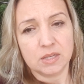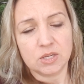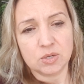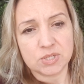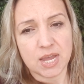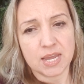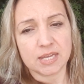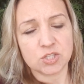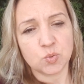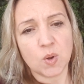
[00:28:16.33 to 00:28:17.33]
You
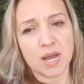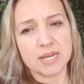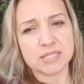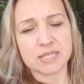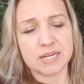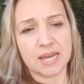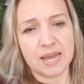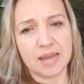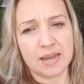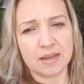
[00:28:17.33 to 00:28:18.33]
take it twice a
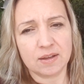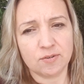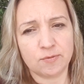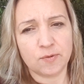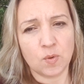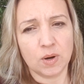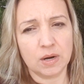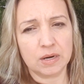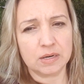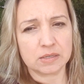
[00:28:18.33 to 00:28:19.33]
day
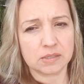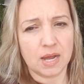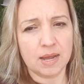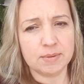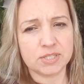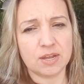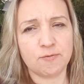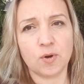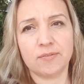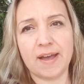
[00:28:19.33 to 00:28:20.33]
for, I would say,
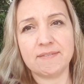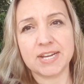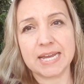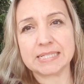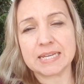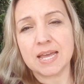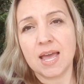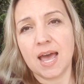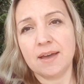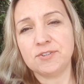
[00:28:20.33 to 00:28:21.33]
4 or 5 days.
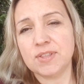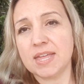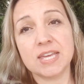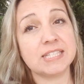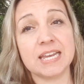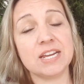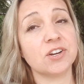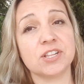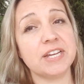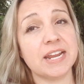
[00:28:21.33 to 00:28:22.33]
After that, that's it.
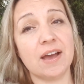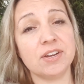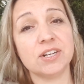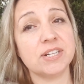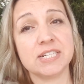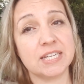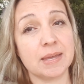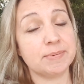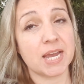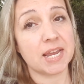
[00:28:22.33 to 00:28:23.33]
You're cleaned out. You don't need to
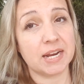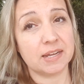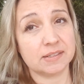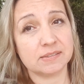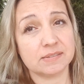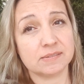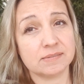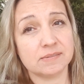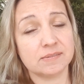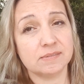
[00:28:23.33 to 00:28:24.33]
keep taking it.
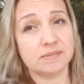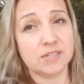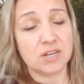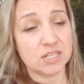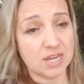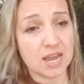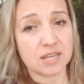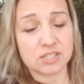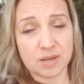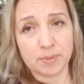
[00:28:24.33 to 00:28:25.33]
You can
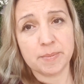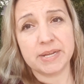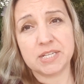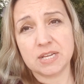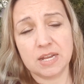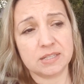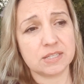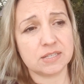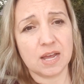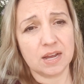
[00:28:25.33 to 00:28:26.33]
supplement
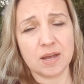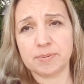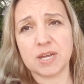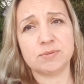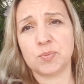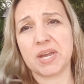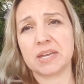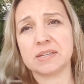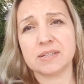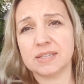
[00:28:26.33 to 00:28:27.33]
it a couple times a
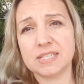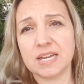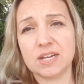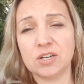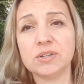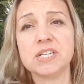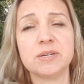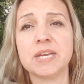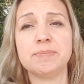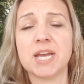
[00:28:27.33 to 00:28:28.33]
week. That's it. You don't need
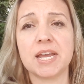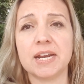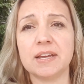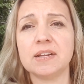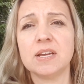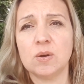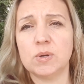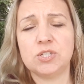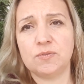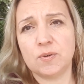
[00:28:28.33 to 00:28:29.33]
to keep taking it.
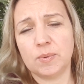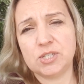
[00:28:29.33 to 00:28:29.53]
Once you've